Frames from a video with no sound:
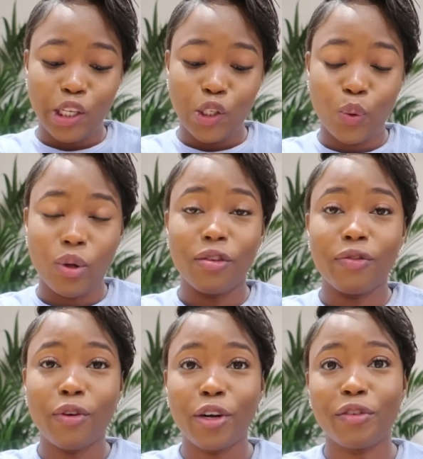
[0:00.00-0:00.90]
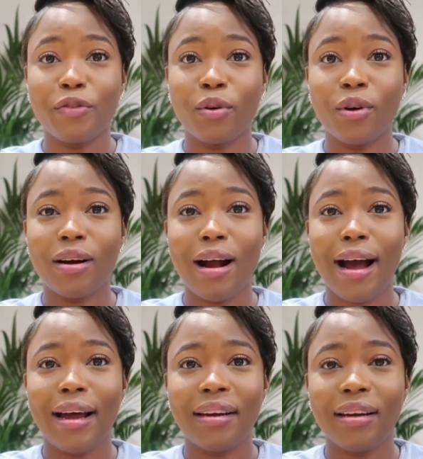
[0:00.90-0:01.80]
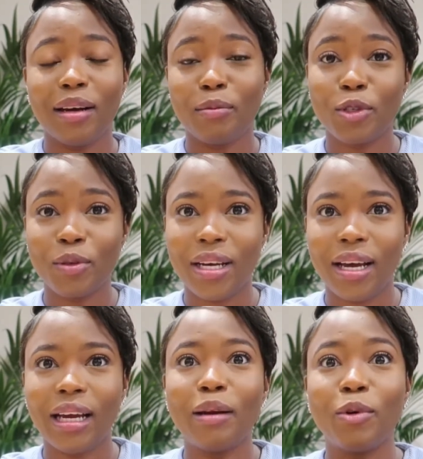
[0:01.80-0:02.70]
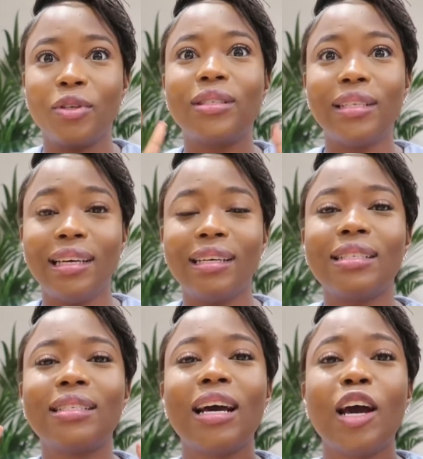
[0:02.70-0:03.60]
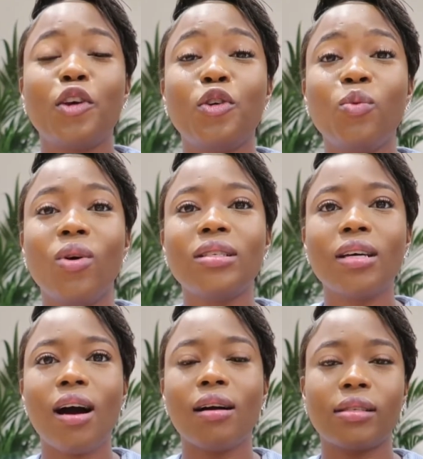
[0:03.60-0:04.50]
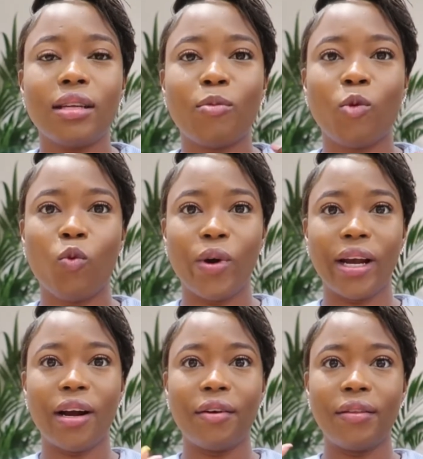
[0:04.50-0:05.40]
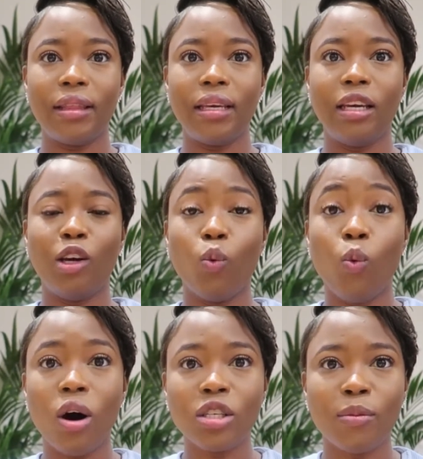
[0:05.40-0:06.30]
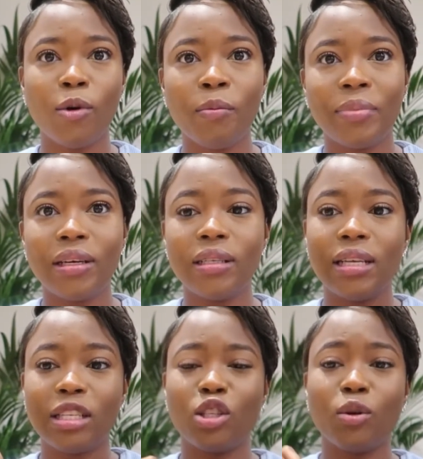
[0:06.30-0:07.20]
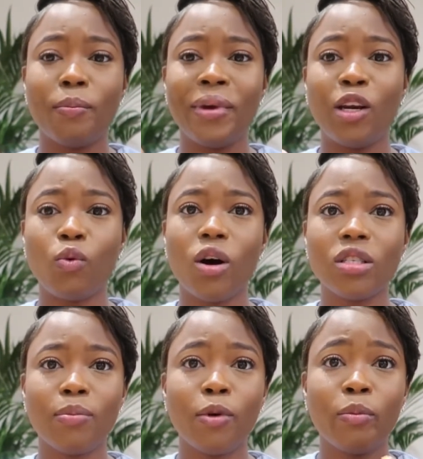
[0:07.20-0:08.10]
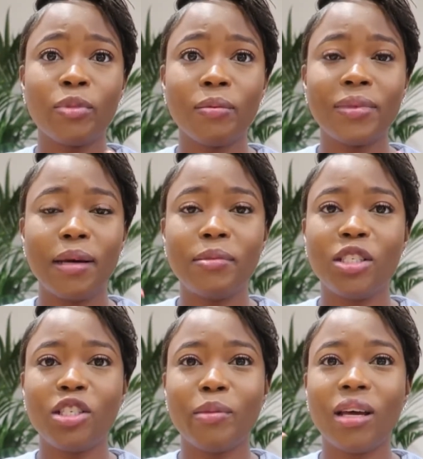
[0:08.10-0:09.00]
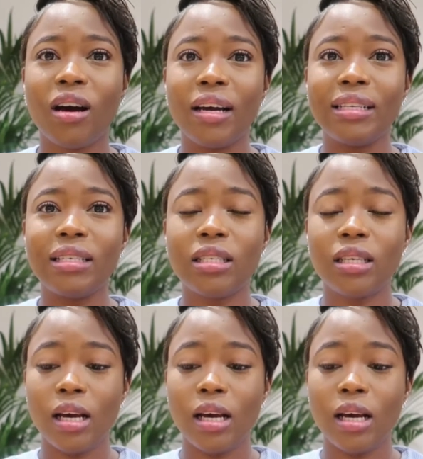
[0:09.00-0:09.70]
12:44 and I'm so tired. But yes, you want to ask them where the water pump is. That's the main water pump. Sometimes in Jamaica it's